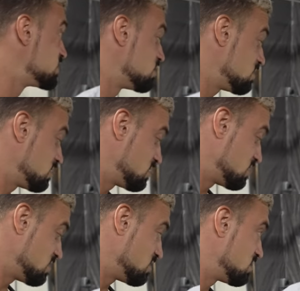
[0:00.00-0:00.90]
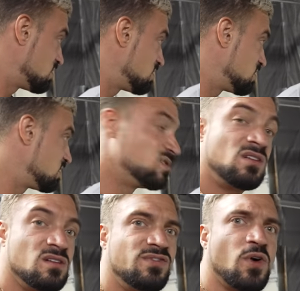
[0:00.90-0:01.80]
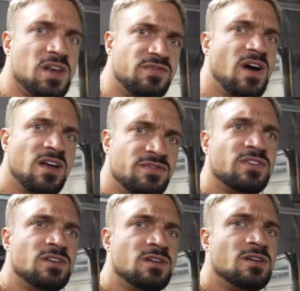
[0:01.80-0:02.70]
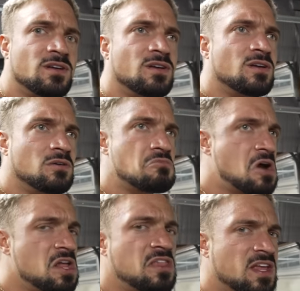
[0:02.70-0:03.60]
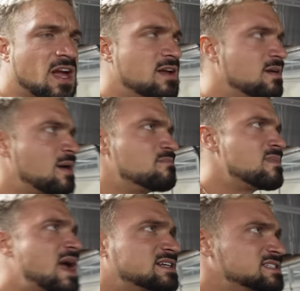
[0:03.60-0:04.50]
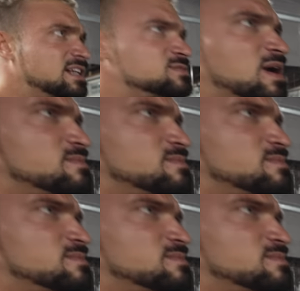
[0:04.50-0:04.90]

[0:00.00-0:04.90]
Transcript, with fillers: no? forty-five? Yeah. I think I, I'm max, that's my